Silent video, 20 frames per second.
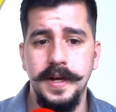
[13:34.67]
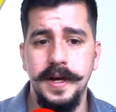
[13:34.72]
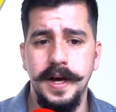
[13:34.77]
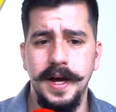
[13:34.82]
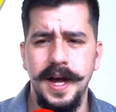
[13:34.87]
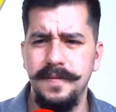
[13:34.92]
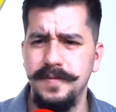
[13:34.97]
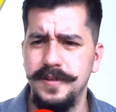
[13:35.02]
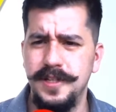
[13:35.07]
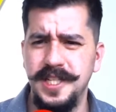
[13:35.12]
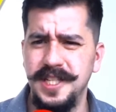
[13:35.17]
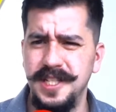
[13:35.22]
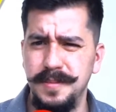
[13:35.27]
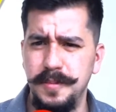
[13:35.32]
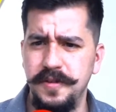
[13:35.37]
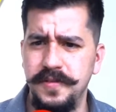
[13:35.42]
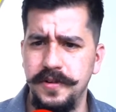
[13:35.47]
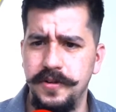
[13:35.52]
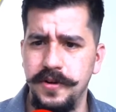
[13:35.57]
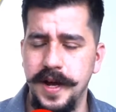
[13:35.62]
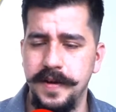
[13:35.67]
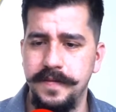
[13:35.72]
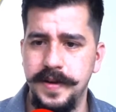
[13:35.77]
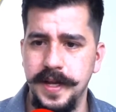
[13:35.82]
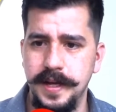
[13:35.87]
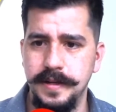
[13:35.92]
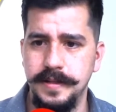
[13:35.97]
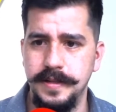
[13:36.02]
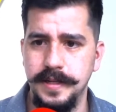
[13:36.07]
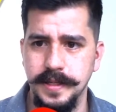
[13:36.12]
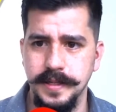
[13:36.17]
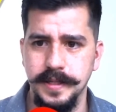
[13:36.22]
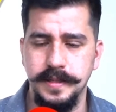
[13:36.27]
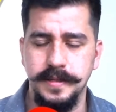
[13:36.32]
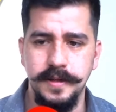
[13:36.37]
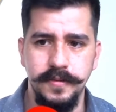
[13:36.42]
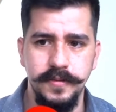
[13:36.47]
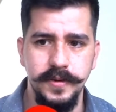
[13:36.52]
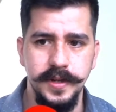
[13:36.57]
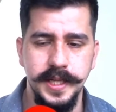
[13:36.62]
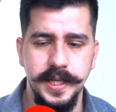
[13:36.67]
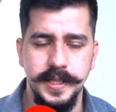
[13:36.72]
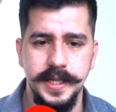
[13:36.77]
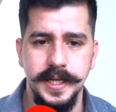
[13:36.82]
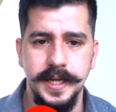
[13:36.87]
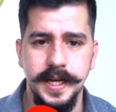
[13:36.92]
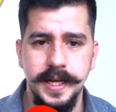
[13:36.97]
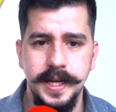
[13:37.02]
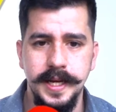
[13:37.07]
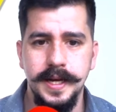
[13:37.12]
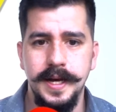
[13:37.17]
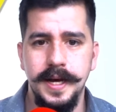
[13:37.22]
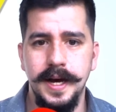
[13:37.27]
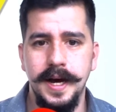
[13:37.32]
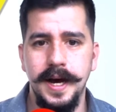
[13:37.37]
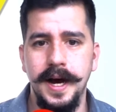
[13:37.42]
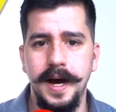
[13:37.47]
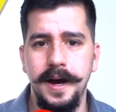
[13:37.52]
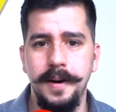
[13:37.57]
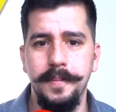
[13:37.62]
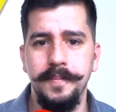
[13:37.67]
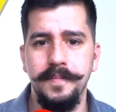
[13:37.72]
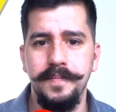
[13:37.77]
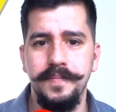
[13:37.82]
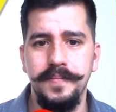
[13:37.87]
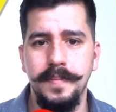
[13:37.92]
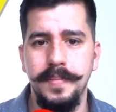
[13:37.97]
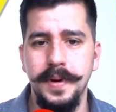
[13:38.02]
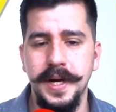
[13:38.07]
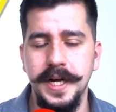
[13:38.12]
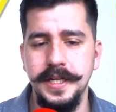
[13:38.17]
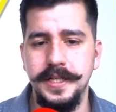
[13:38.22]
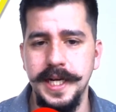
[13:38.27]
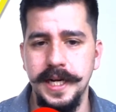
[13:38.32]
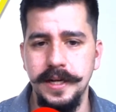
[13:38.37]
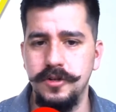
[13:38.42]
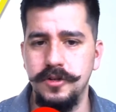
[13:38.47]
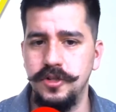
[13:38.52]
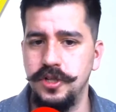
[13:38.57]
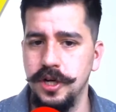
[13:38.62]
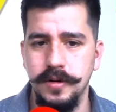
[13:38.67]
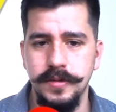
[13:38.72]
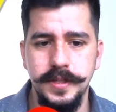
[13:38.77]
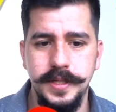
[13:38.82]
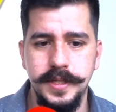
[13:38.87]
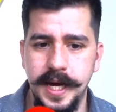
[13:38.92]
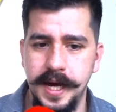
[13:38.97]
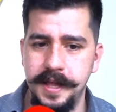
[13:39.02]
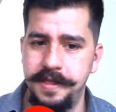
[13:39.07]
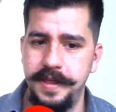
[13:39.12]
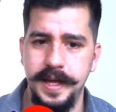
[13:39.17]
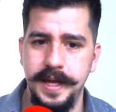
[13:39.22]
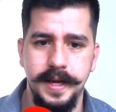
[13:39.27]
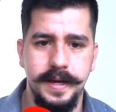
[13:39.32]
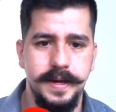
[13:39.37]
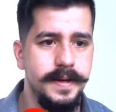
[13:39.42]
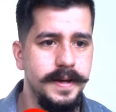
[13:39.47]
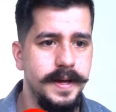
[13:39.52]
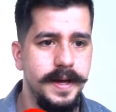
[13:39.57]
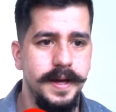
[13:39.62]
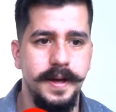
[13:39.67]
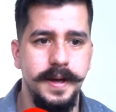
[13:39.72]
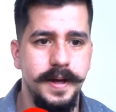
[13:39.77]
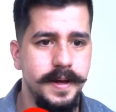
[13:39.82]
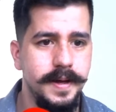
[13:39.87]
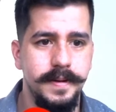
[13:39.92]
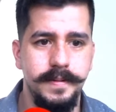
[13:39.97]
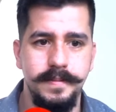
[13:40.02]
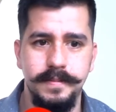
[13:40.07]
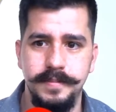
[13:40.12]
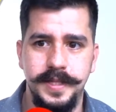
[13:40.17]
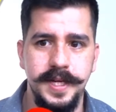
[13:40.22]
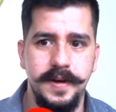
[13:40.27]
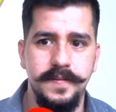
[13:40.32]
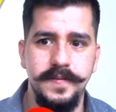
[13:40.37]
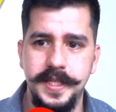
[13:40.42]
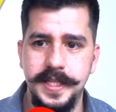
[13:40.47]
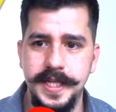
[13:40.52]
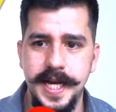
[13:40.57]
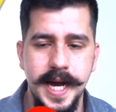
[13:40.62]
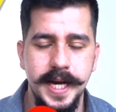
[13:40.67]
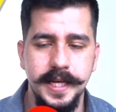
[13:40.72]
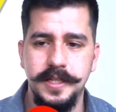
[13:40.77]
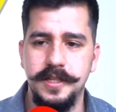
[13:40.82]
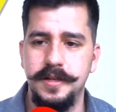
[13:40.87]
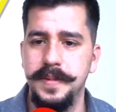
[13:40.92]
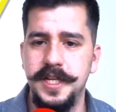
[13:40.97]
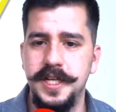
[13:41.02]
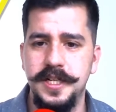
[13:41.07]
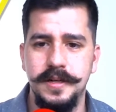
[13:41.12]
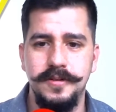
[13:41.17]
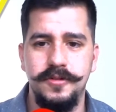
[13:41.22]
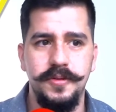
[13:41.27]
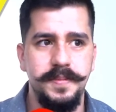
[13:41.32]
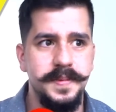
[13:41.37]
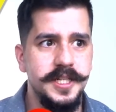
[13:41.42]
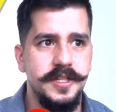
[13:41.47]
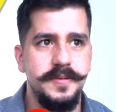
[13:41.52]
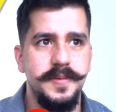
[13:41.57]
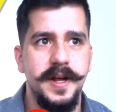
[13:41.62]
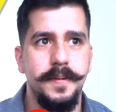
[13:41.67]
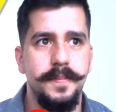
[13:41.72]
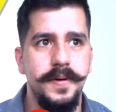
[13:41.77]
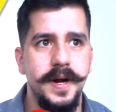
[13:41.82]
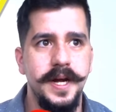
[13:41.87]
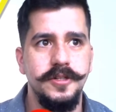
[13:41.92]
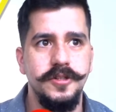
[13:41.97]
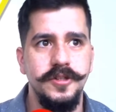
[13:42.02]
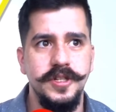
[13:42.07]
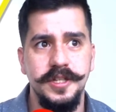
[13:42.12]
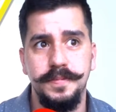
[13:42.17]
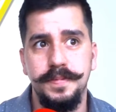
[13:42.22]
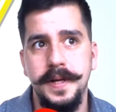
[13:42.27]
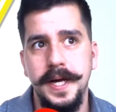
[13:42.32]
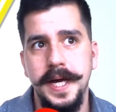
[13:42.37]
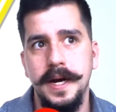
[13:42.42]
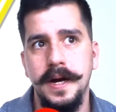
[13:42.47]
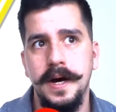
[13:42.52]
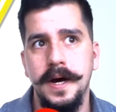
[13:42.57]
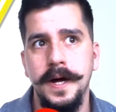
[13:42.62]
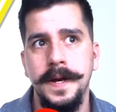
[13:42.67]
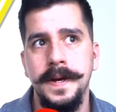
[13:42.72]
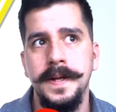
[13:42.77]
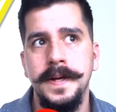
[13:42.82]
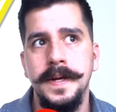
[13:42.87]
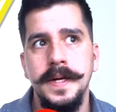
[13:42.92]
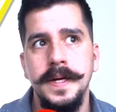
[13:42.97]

Haven't you seen the movie Draft Day? Jeez, it's so realistic. But Chandler Jones, I think 7 sacks, tremendous amount of pressure. He's playing on